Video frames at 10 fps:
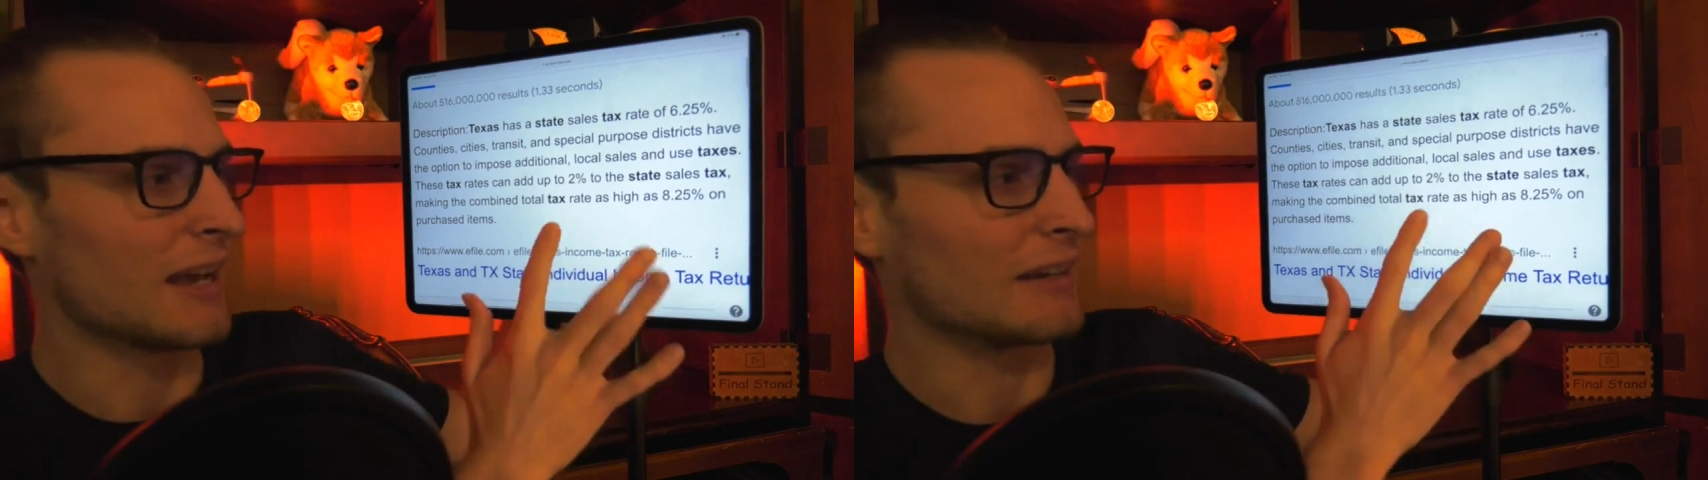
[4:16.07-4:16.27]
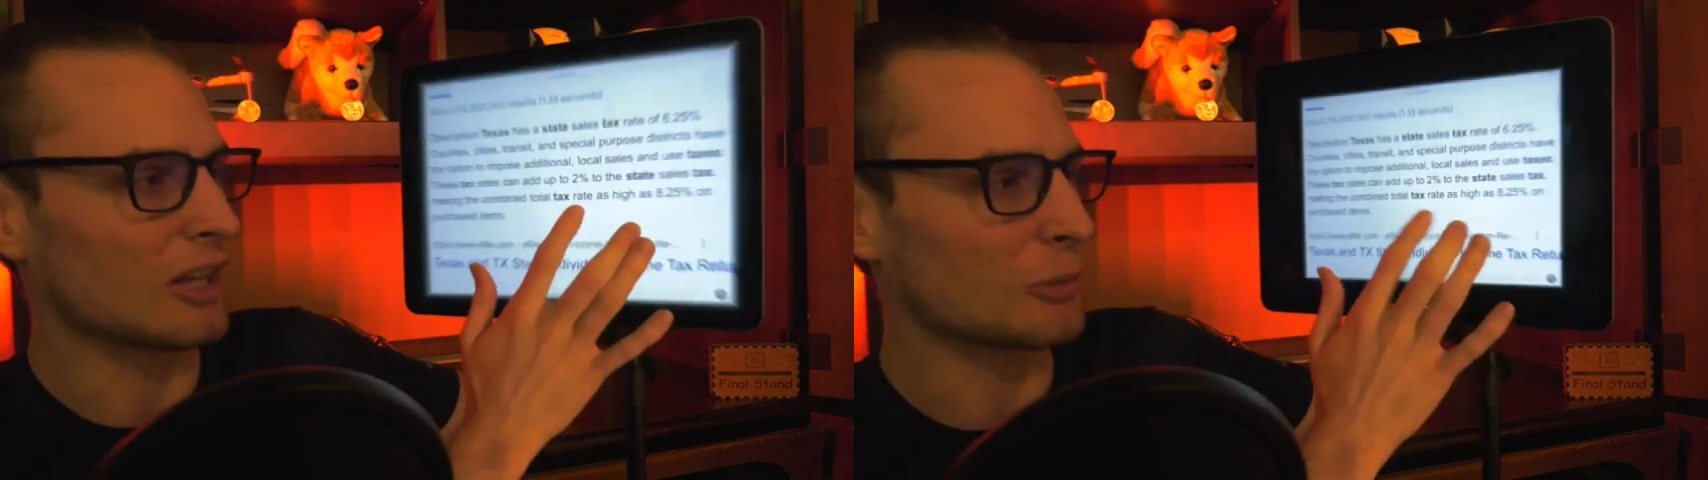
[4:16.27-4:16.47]

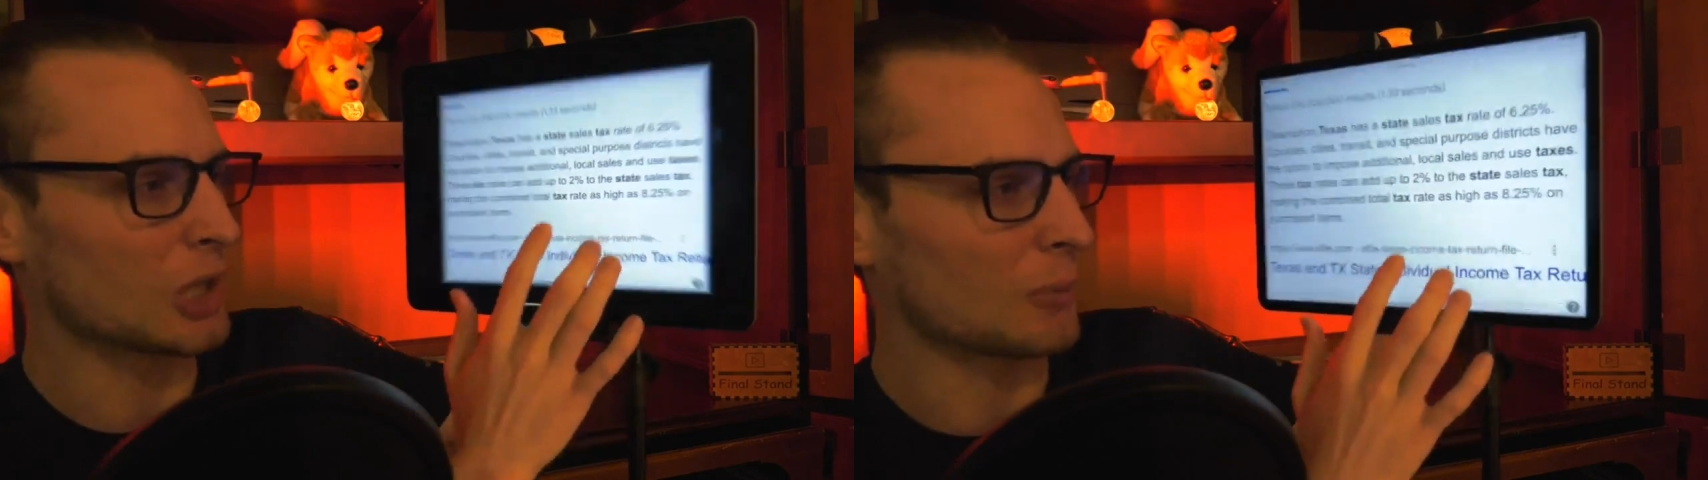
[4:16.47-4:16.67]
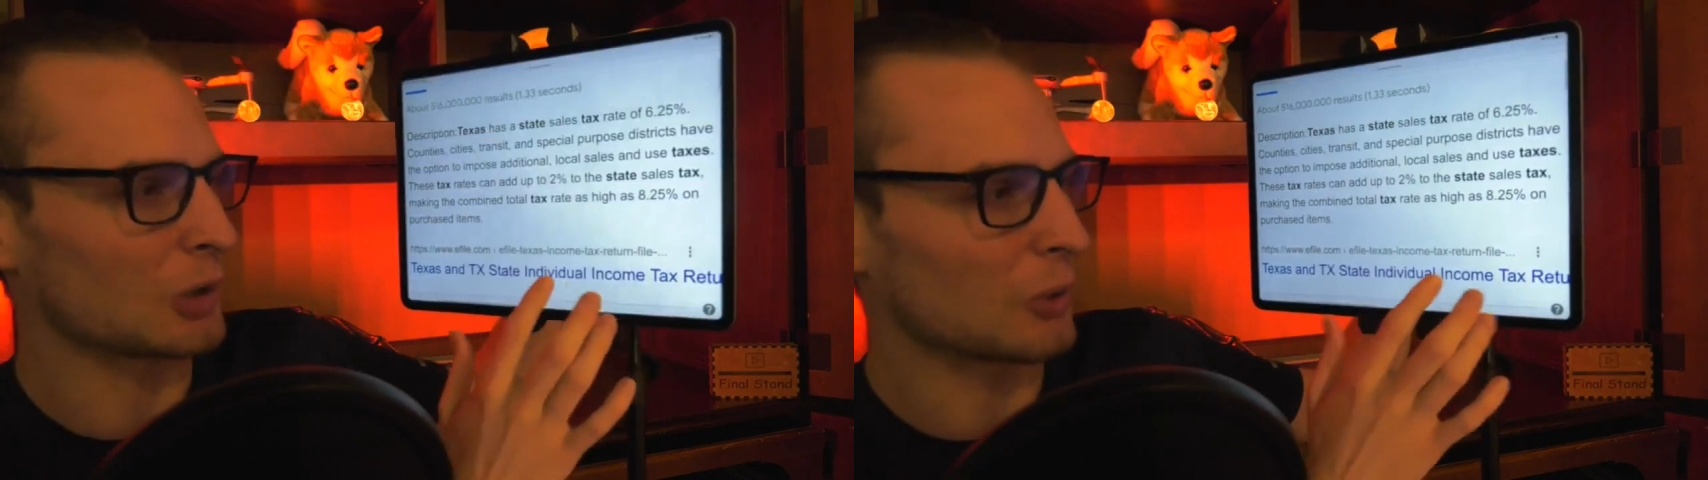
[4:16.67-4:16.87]
Now they're
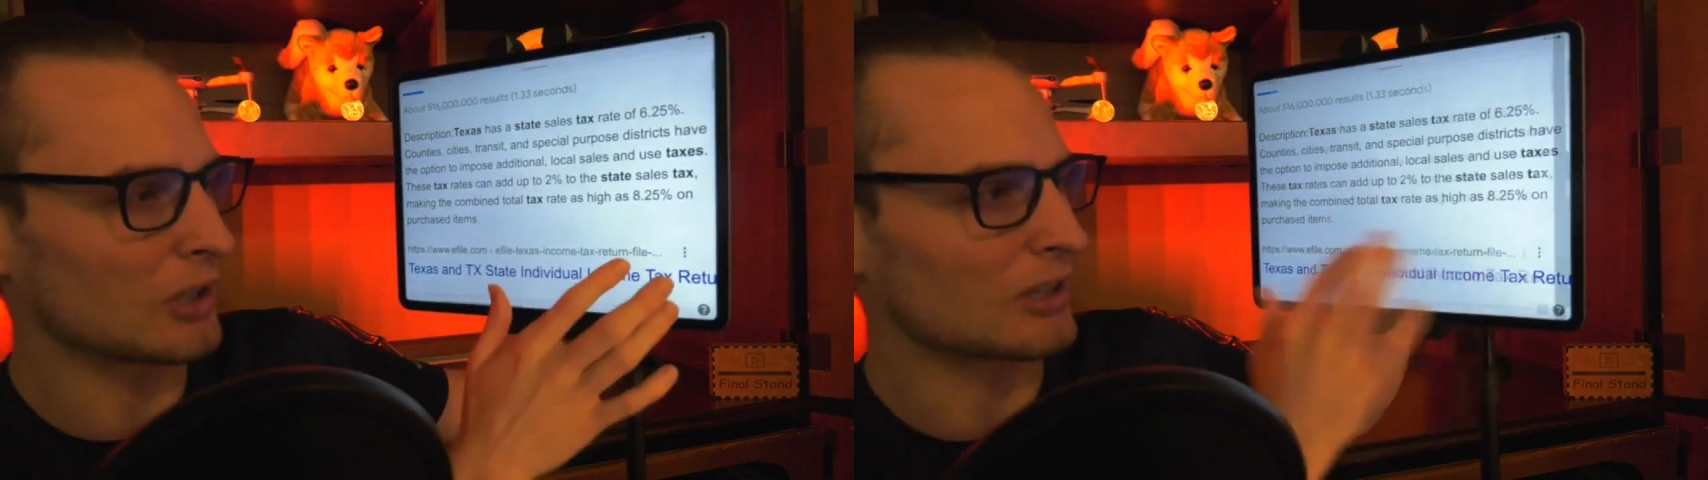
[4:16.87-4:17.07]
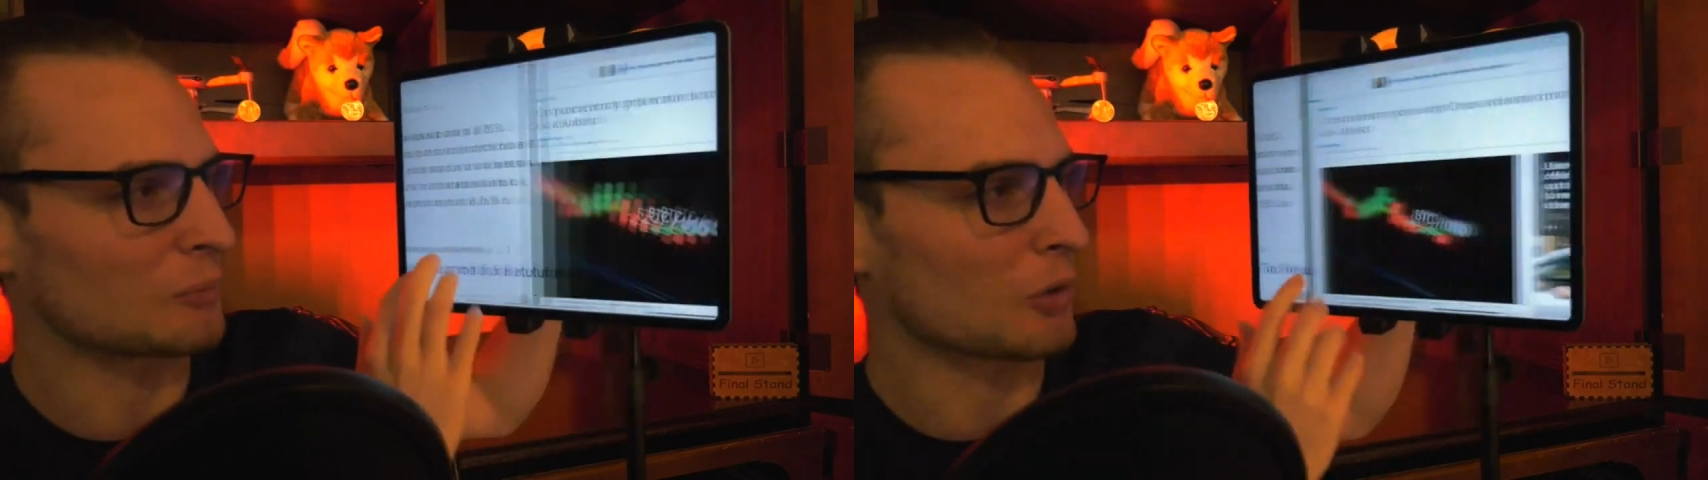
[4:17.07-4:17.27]
becoming
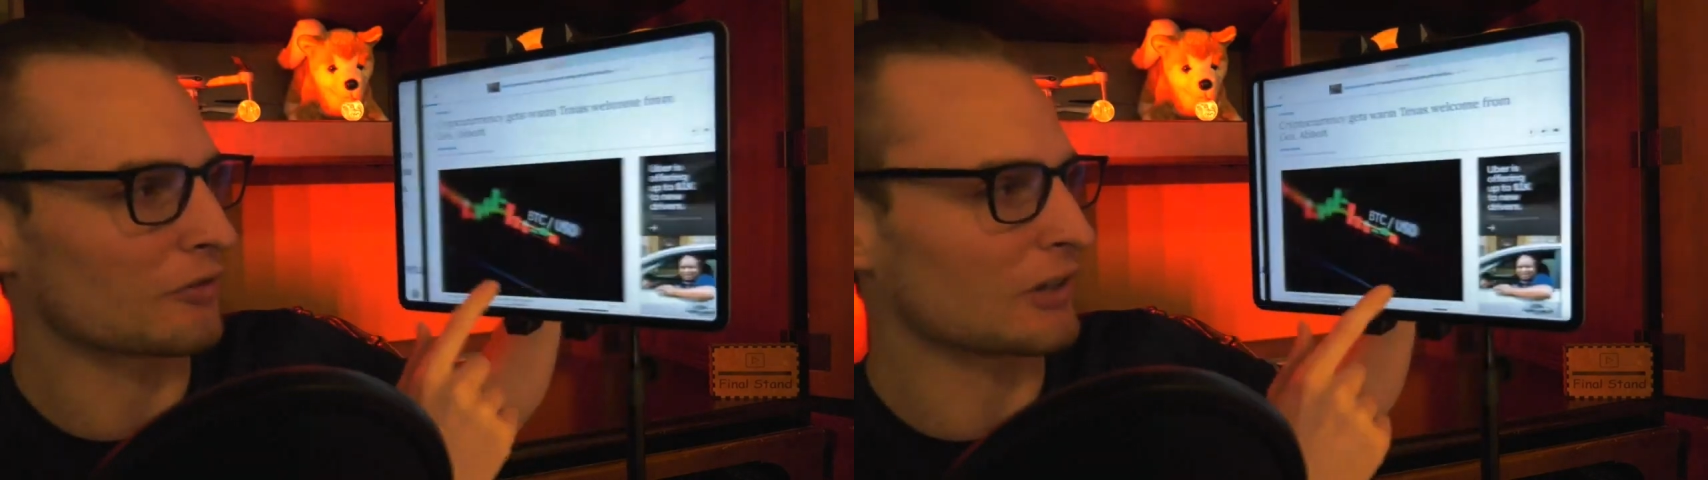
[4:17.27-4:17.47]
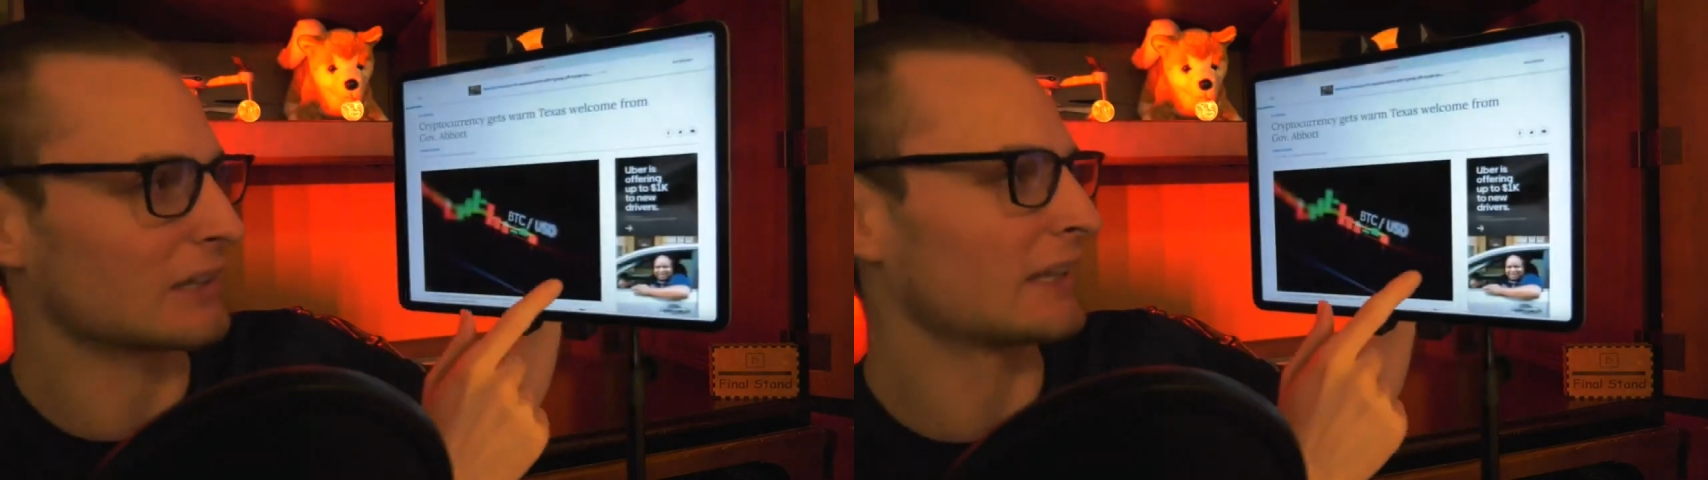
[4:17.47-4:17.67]
quickly more
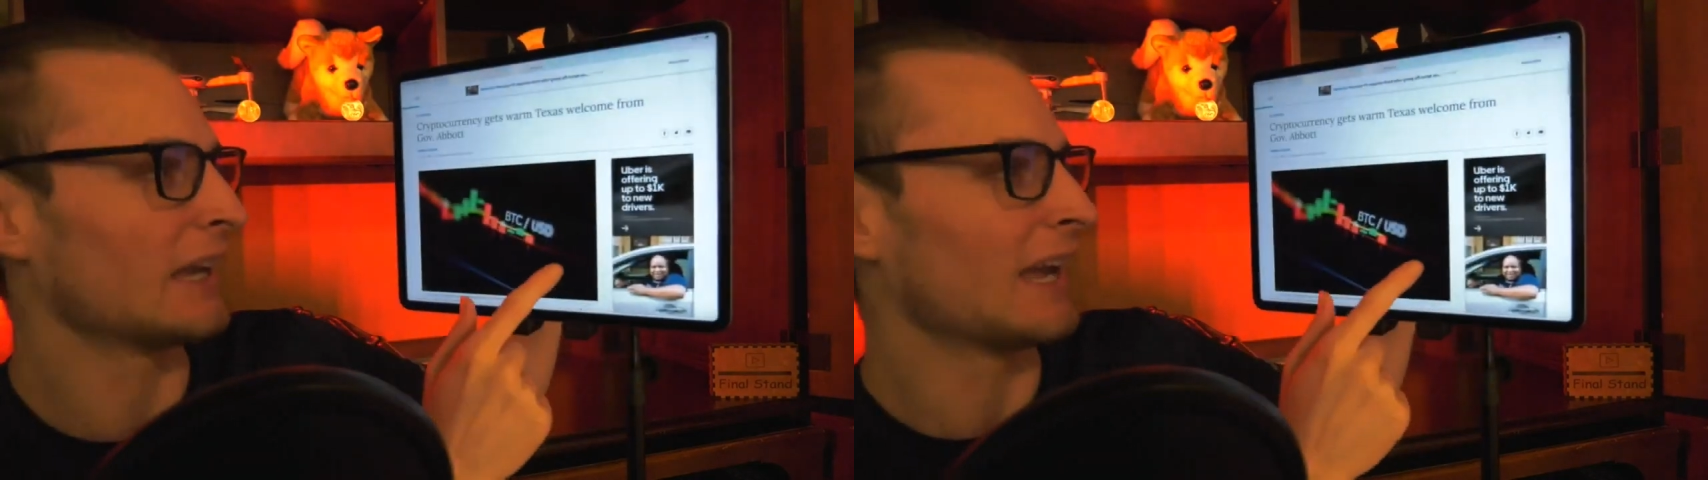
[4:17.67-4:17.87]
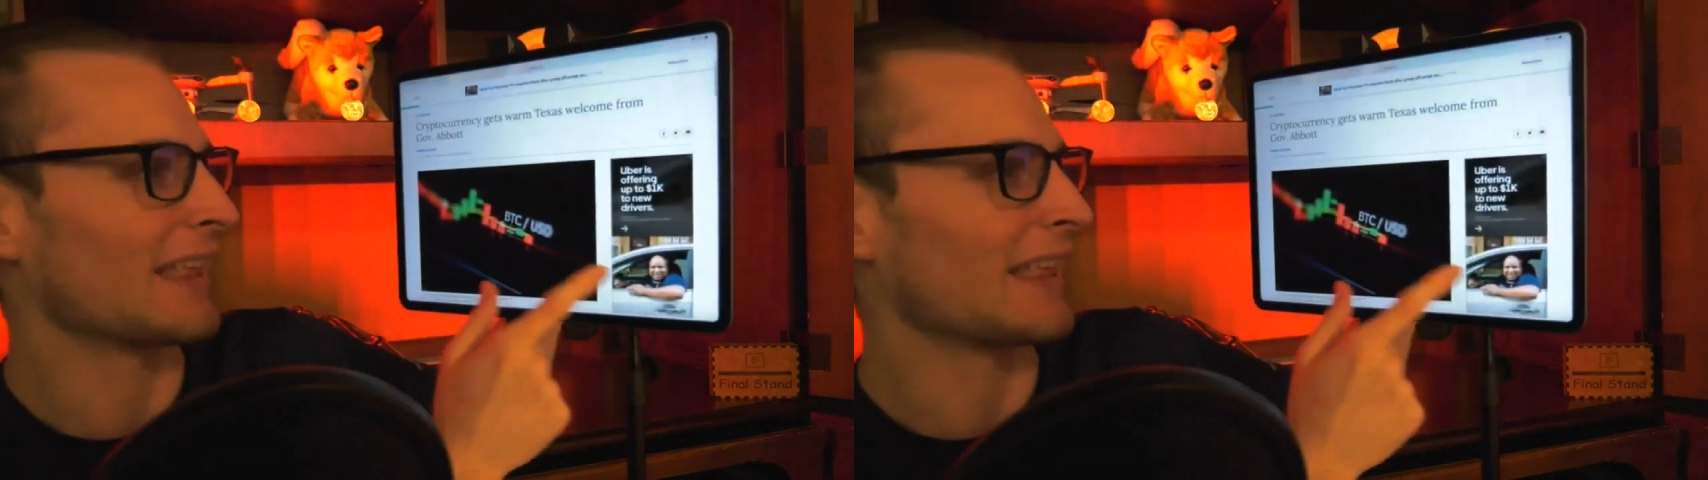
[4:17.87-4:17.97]
friendly,